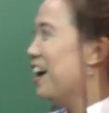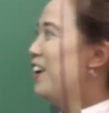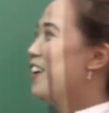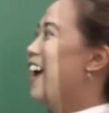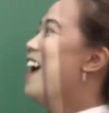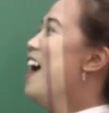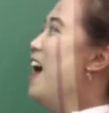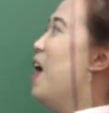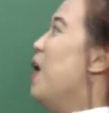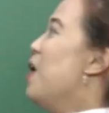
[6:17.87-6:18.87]
Okay,
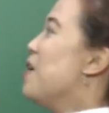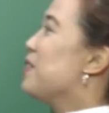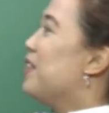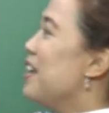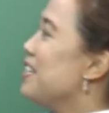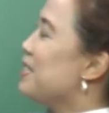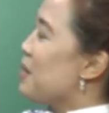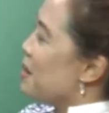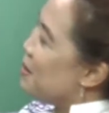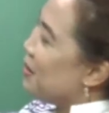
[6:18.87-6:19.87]
this
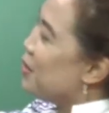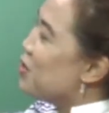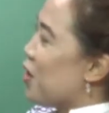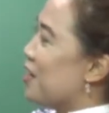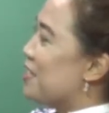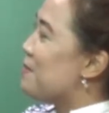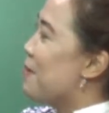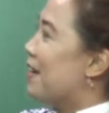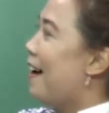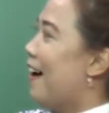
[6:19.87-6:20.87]
conjunction
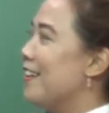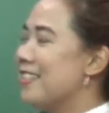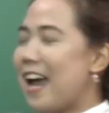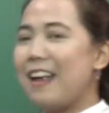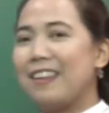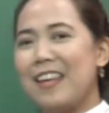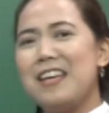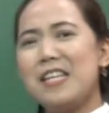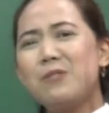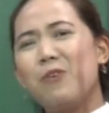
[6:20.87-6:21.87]
because I think
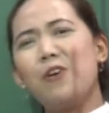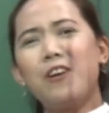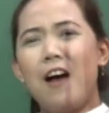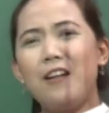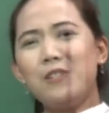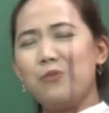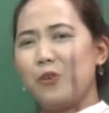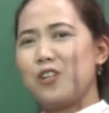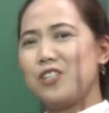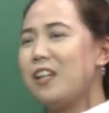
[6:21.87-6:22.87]
it's very
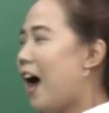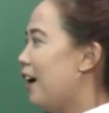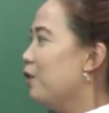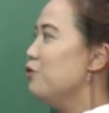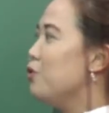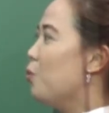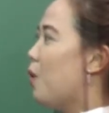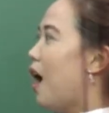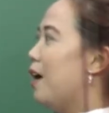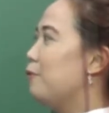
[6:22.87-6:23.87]
controversial. I don't know
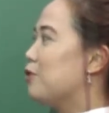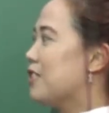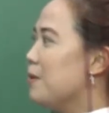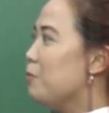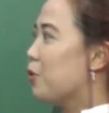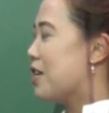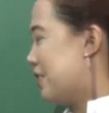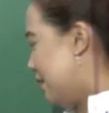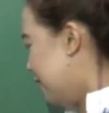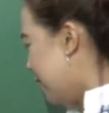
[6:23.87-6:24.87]
why. For some
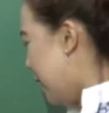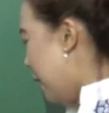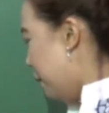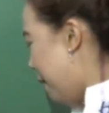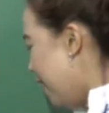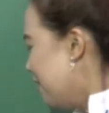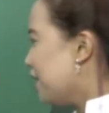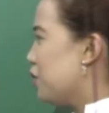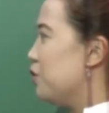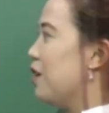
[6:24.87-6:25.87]
reasons, many
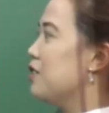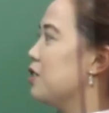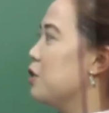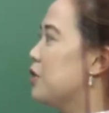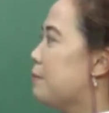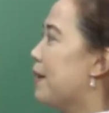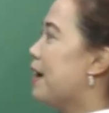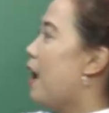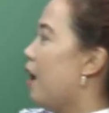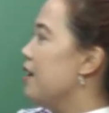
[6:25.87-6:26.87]
students use
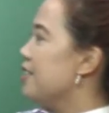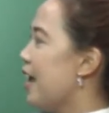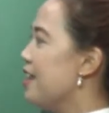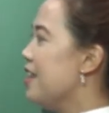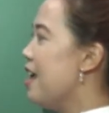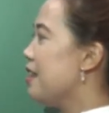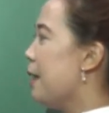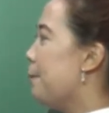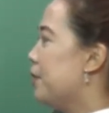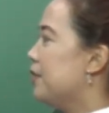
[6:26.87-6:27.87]
because and then they
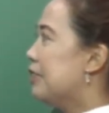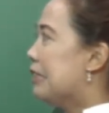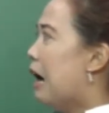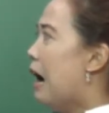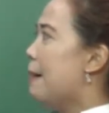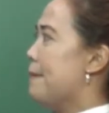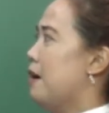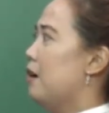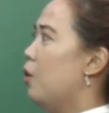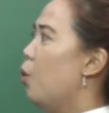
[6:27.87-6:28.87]
put
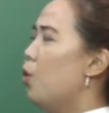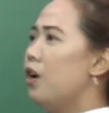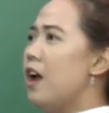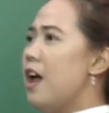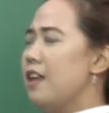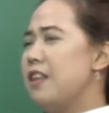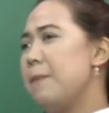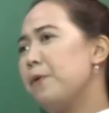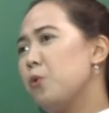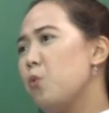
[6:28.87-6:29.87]
comma or
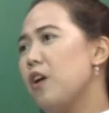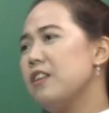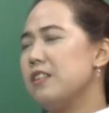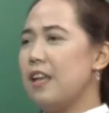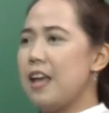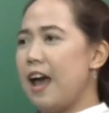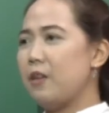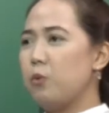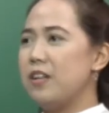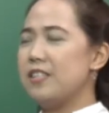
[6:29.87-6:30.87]
they add
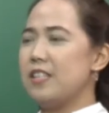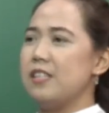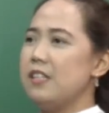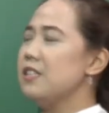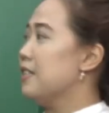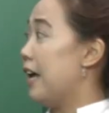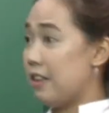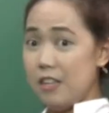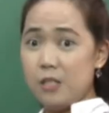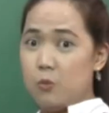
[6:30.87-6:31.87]
one sentence like
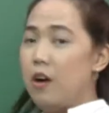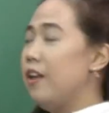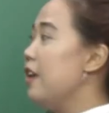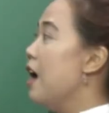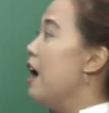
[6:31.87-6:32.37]
this one.